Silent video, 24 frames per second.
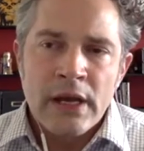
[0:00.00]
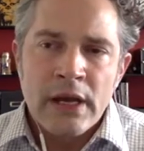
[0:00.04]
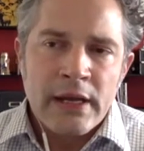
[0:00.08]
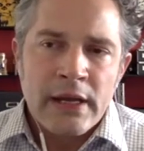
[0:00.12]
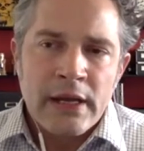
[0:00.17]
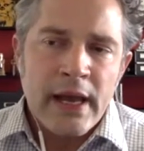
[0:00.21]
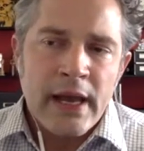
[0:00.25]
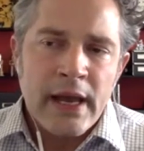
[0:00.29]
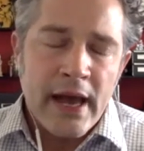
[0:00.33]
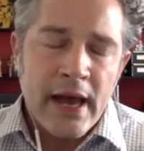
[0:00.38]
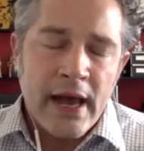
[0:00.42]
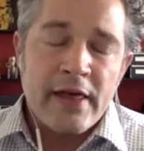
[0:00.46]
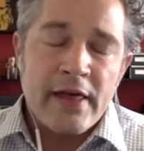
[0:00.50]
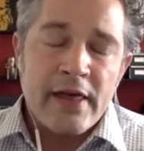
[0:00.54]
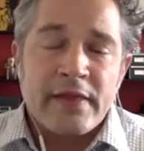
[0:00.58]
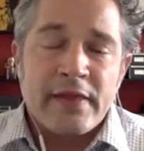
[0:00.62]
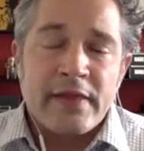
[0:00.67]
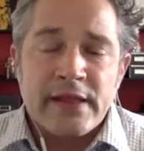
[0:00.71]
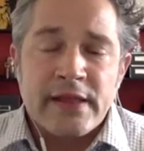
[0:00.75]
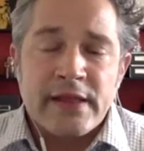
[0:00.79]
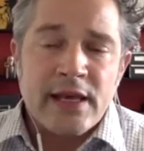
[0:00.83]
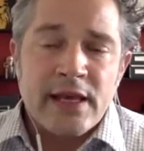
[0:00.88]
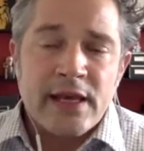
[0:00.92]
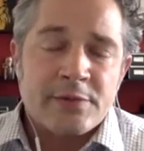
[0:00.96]
Yeah, I think
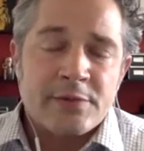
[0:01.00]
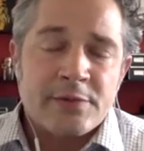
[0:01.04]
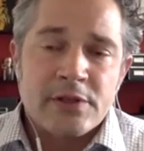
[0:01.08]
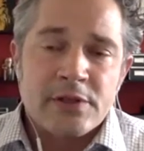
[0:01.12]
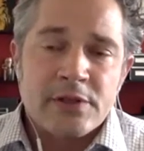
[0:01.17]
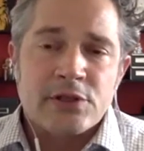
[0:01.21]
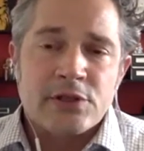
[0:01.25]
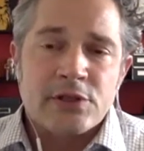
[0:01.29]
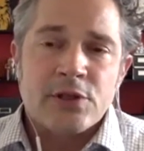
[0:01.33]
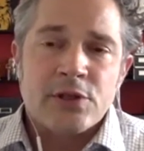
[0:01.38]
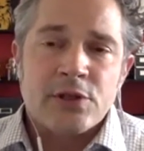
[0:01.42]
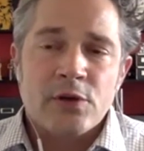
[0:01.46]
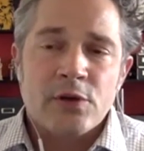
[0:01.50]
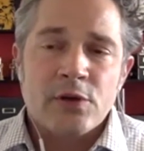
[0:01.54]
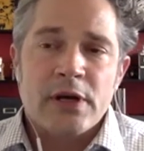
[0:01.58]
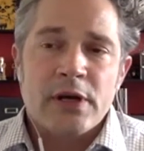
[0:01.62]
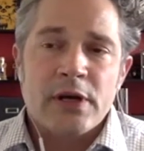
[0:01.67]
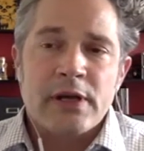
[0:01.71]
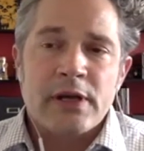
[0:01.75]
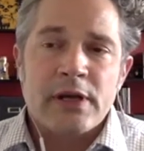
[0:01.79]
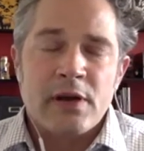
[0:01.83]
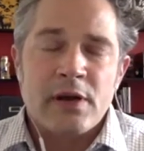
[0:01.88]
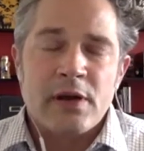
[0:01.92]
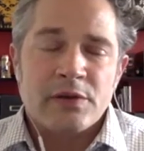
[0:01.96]
that's absolutely true. And
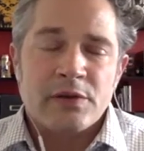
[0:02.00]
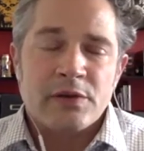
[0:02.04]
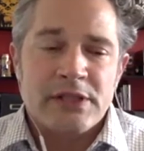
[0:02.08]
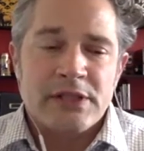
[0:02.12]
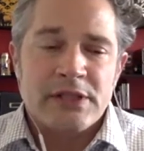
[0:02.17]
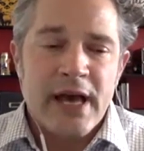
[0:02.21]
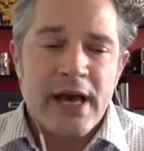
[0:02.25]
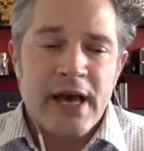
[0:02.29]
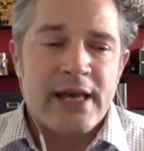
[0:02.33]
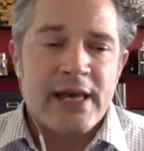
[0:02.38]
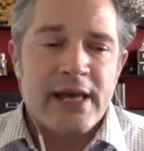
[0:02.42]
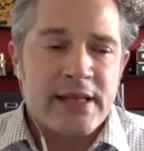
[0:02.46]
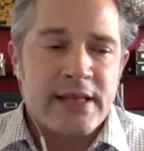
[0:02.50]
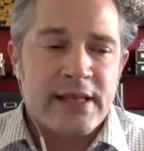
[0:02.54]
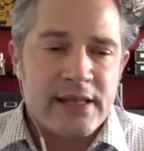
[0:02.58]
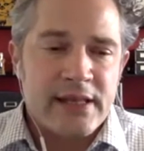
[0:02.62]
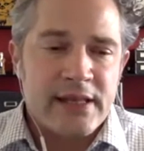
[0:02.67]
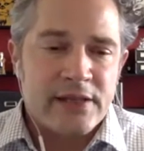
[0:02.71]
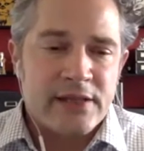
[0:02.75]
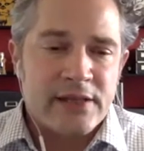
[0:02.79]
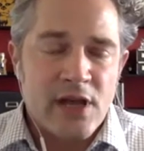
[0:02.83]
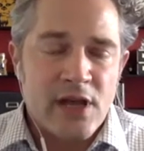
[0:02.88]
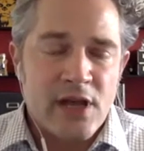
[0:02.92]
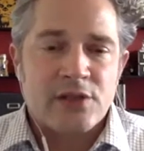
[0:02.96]
I would just add that
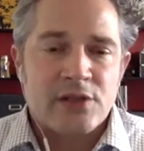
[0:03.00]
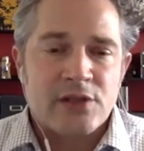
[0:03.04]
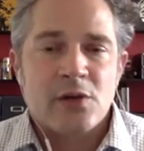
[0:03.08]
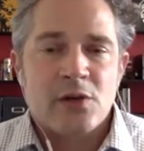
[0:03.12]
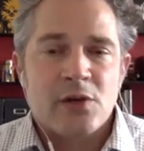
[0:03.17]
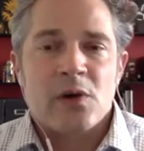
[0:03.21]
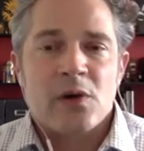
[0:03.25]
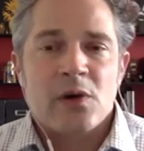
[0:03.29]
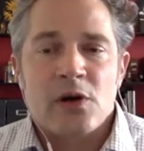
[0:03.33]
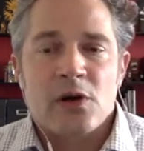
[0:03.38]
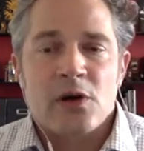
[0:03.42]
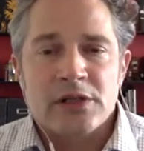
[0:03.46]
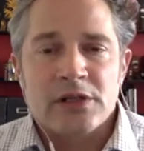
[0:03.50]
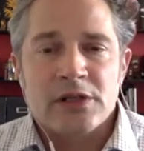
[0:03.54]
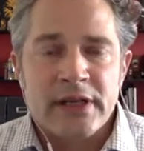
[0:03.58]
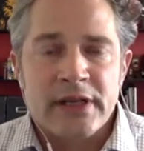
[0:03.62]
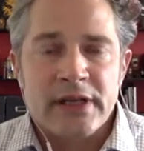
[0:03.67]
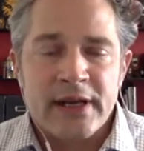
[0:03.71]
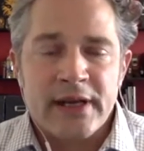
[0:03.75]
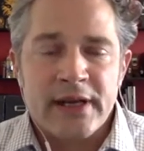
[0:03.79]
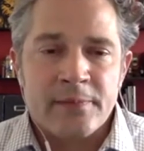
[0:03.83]
these also aren't,